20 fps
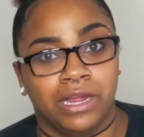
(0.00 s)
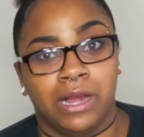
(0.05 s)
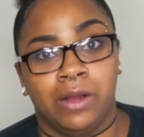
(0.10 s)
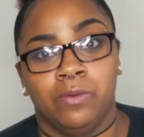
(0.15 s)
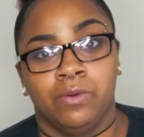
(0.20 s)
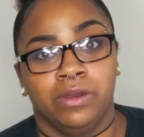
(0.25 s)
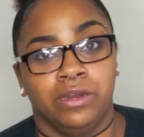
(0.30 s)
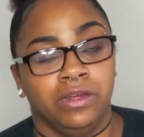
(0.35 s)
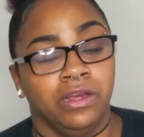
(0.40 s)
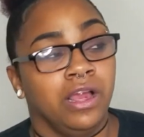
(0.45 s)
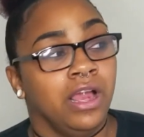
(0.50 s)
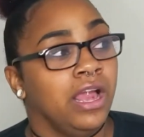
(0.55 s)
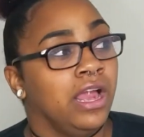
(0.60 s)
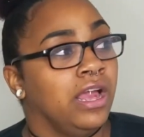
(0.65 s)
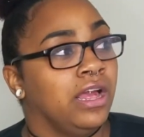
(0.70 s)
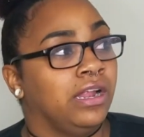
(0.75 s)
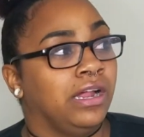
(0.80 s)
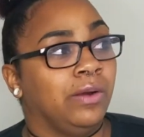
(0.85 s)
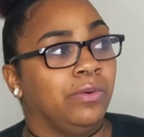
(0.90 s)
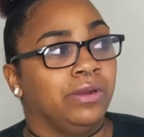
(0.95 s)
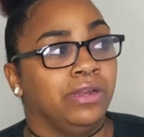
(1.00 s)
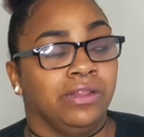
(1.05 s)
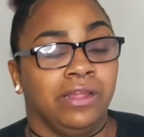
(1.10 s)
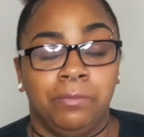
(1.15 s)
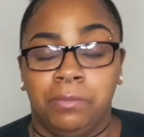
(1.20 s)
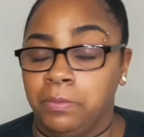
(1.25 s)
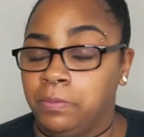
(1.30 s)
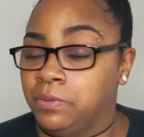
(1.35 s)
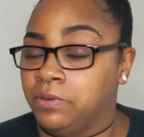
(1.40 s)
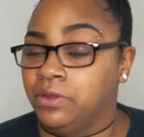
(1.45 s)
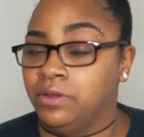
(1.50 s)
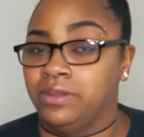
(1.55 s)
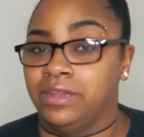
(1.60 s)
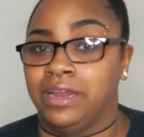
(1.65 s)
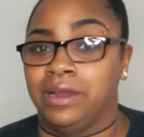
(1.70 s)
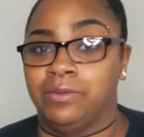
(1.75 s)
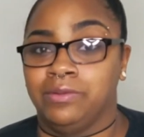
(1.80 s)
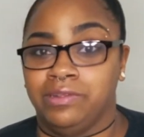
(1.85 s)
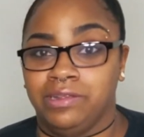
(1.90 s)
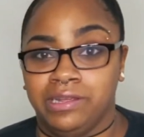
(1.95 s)
I want to let people know
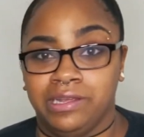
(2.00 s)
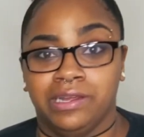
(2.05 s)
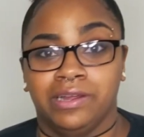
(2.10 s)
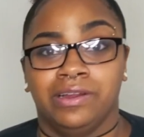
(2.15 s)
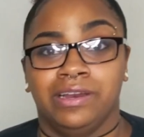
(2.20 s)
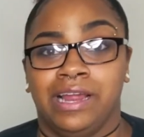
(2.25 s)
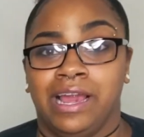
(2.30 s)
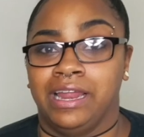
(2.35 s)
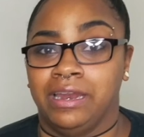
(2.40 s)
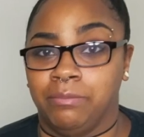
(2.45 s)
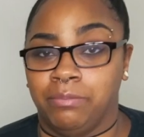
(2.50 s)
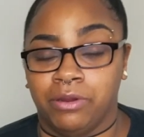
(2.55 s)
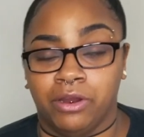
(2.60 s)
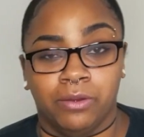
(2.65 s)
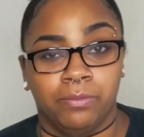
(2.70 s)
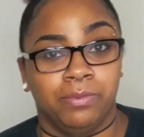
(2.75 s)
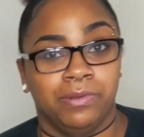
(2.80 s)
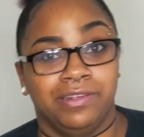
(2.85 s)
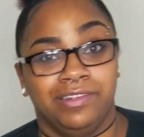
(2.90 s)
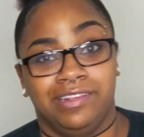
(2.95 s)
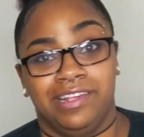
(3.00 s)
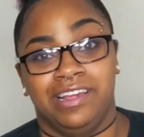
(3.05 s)
that I was here and a purpose,